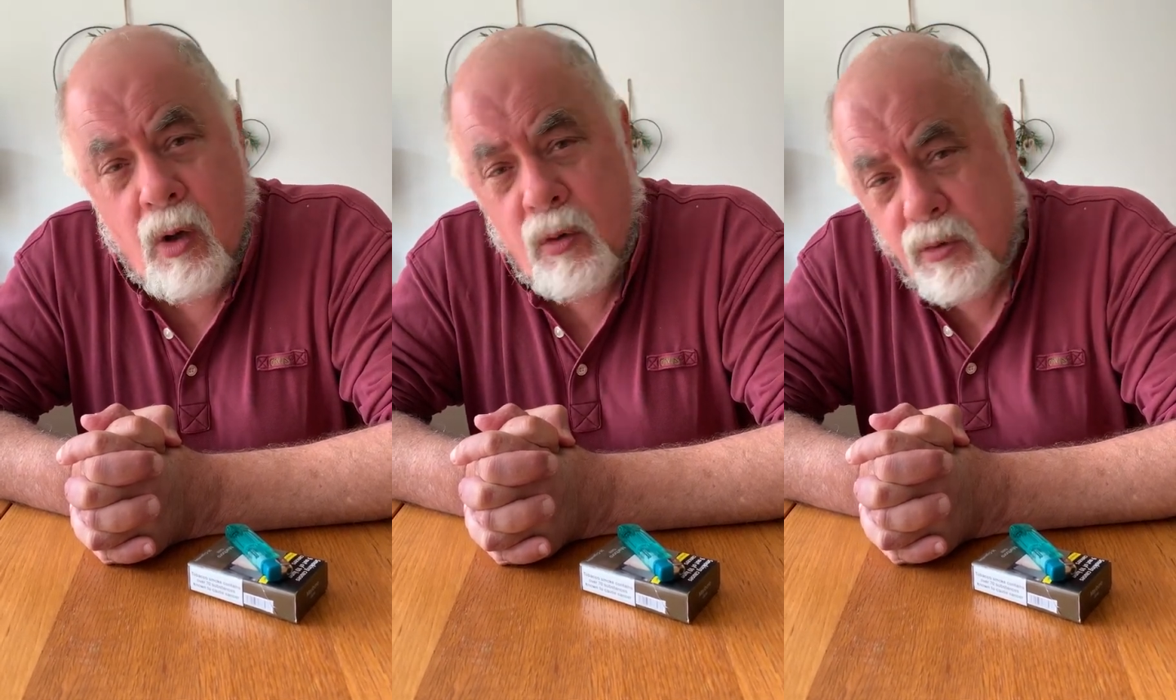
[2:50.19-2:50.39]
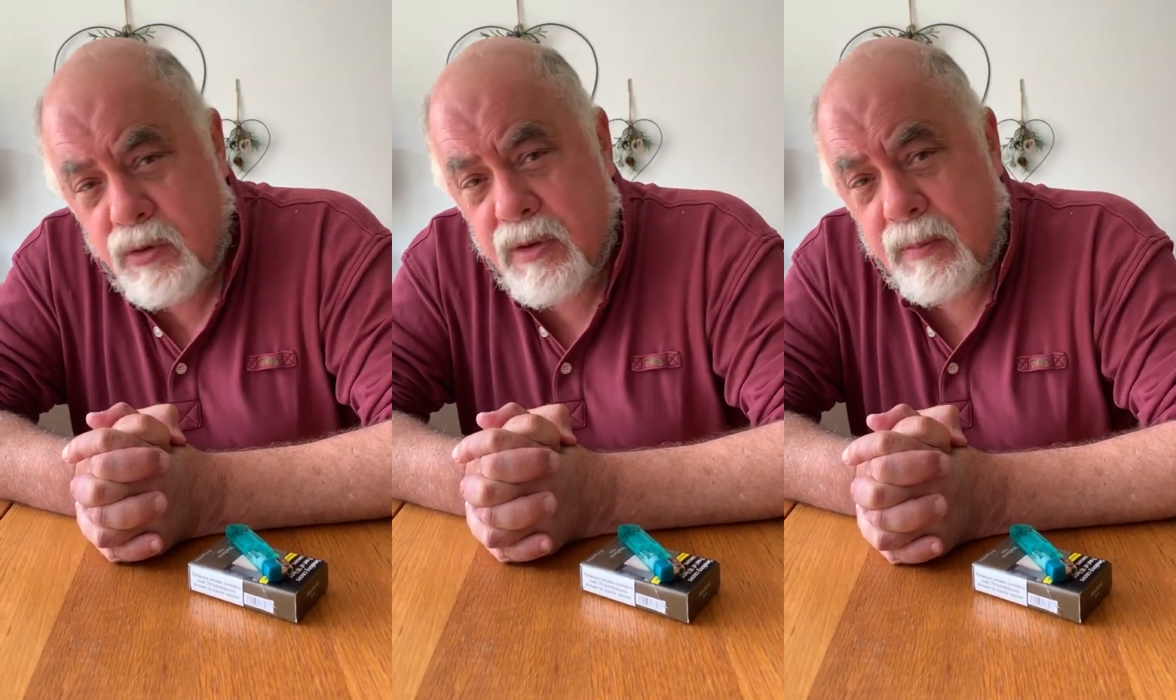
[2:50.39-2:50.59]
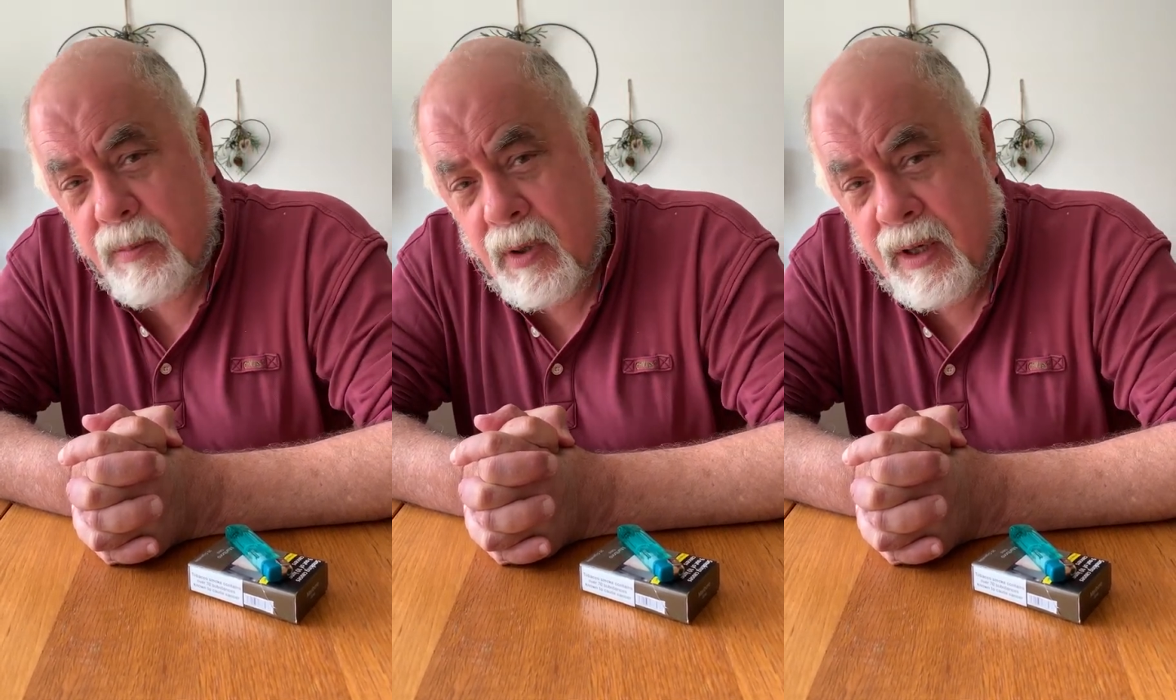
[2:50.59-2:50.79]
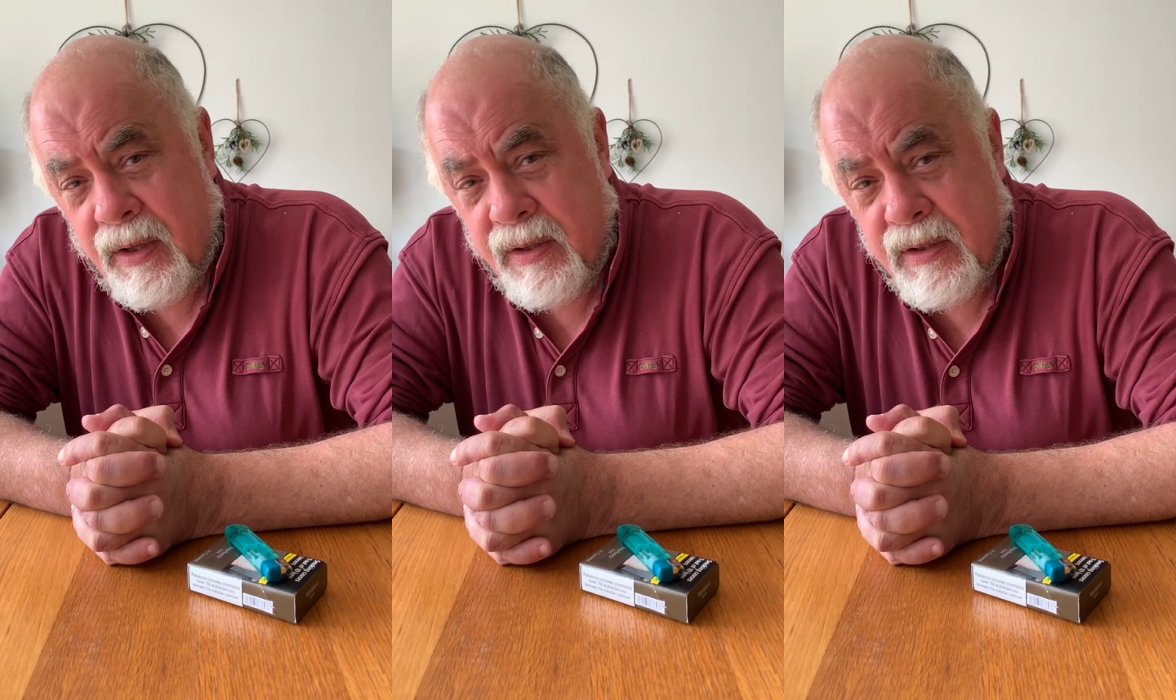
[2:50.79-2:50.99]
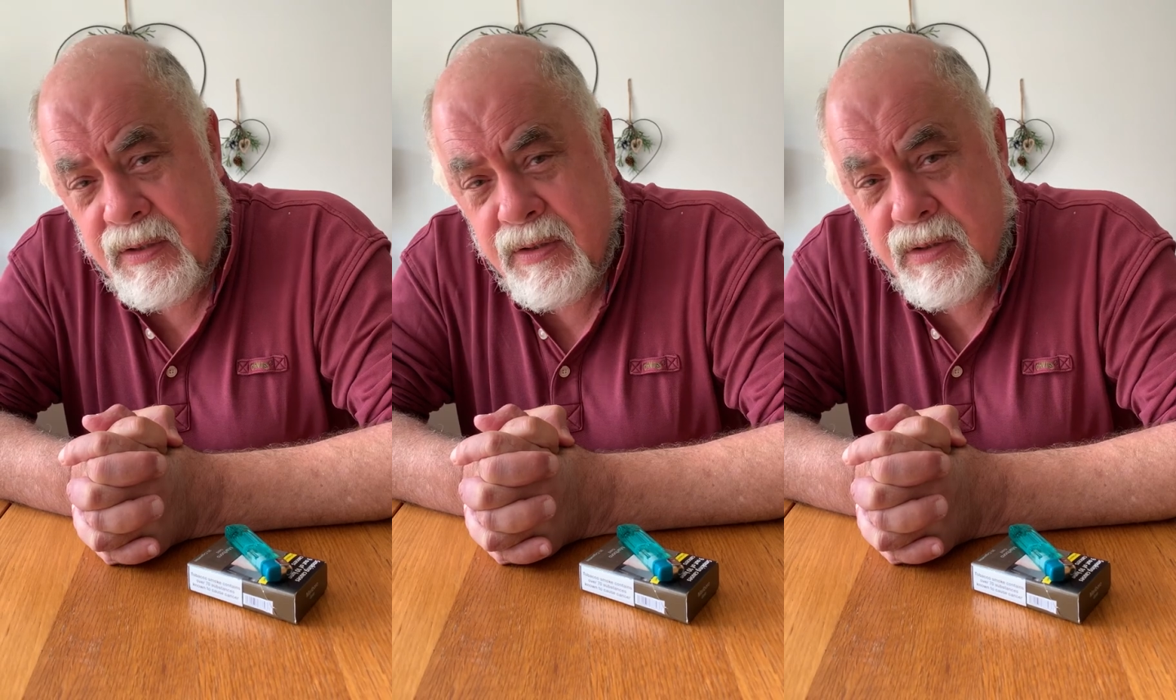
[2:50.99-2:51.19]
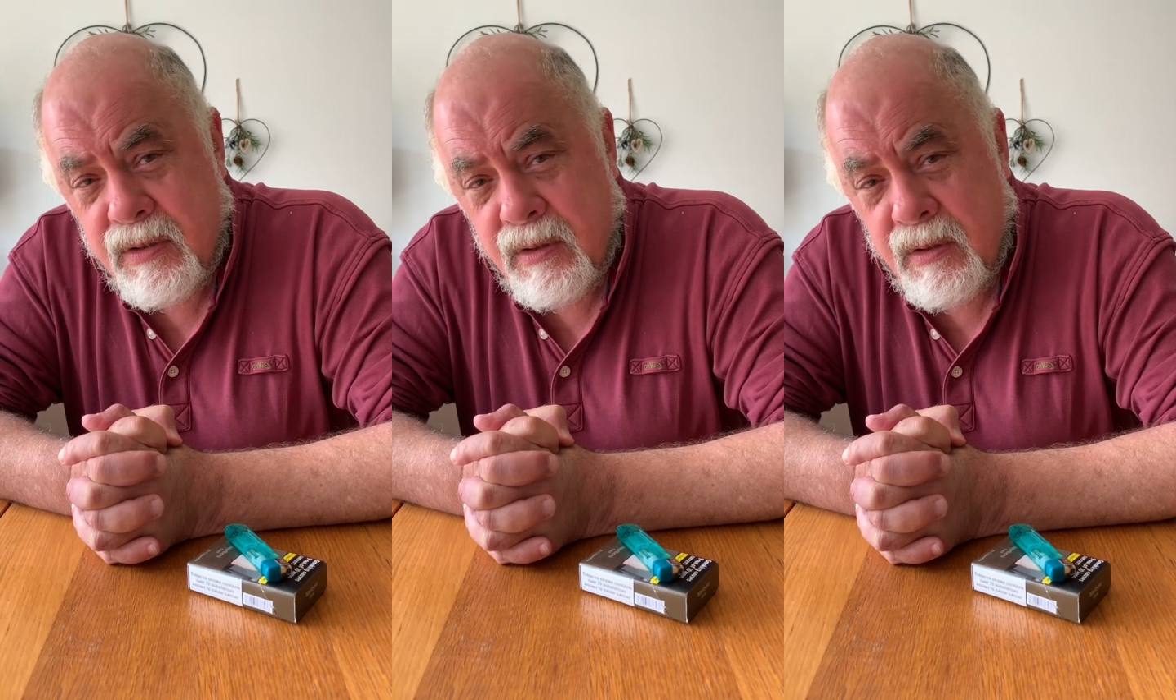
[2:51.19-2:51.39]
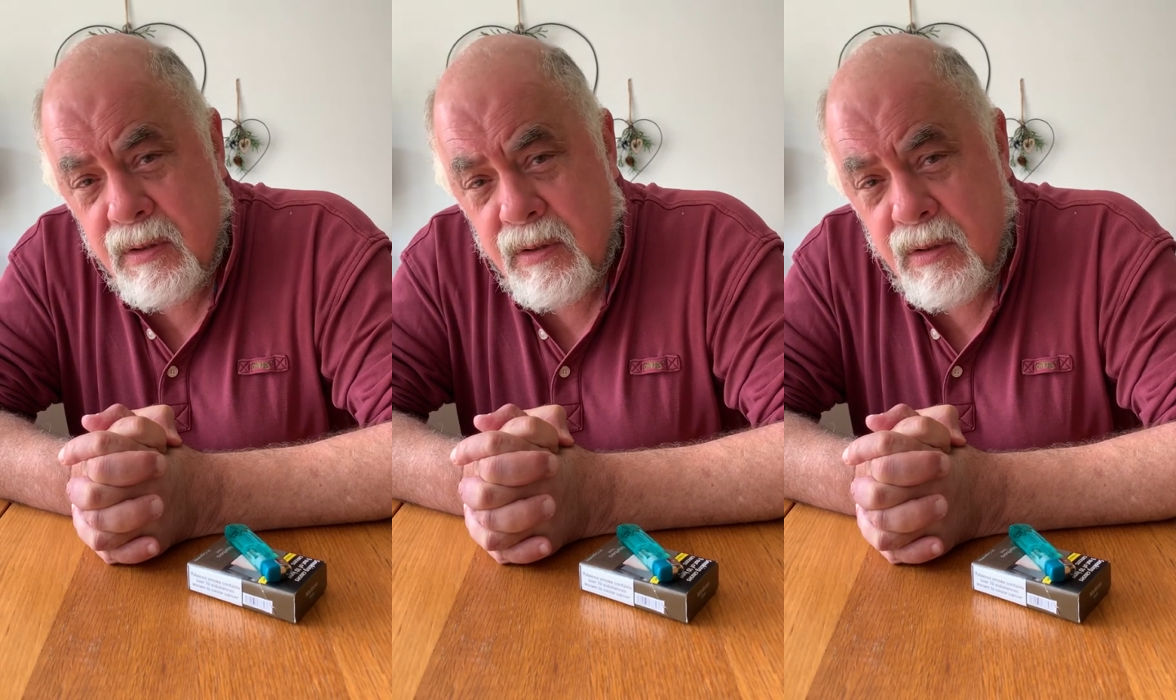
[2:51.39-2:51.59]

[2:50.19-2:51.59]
older brothers